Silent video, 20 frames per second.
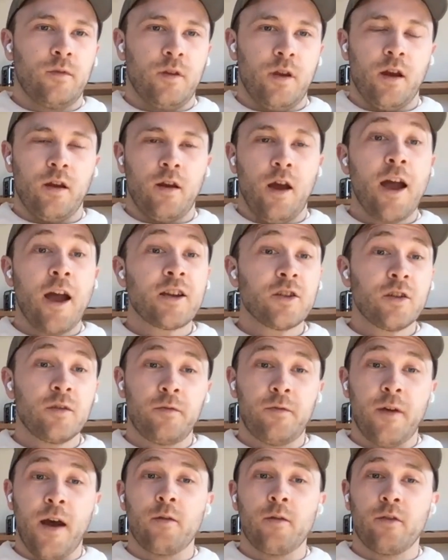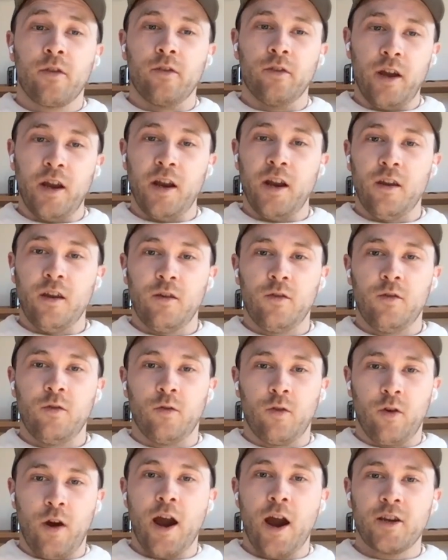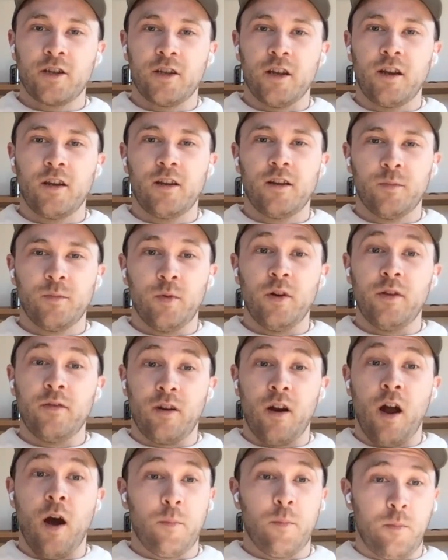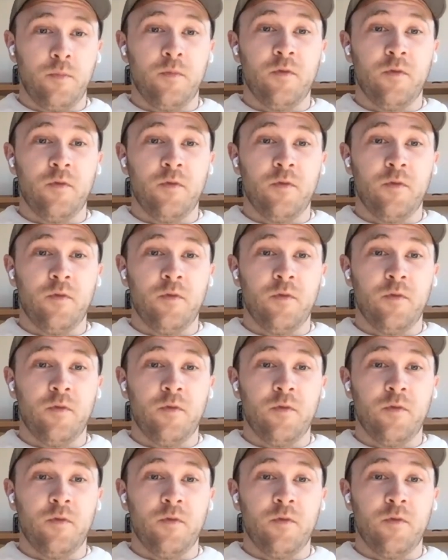Yeah. I actually found the lady who crashed it, believe it or not,